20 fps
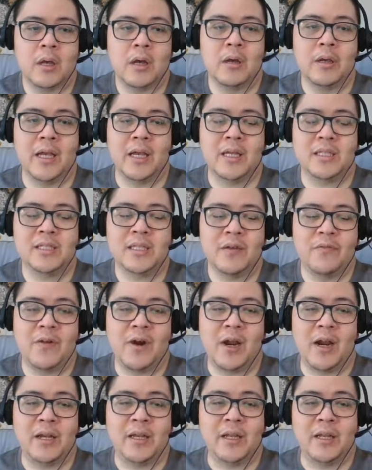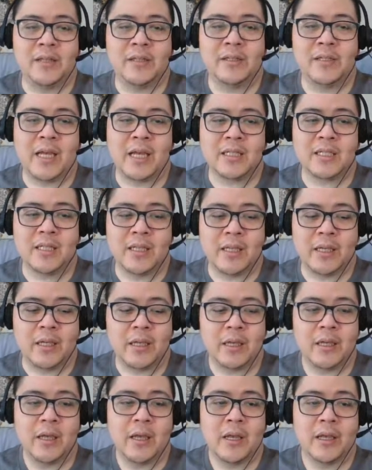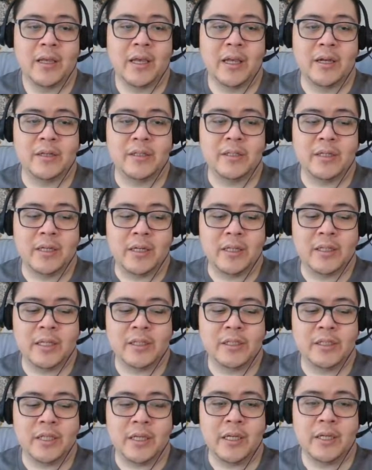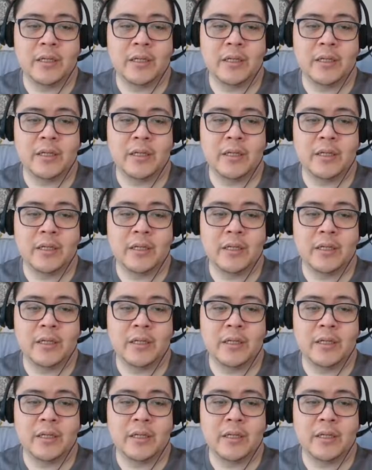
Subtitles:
yeah, Sapphire didn't actually get her turn, did she?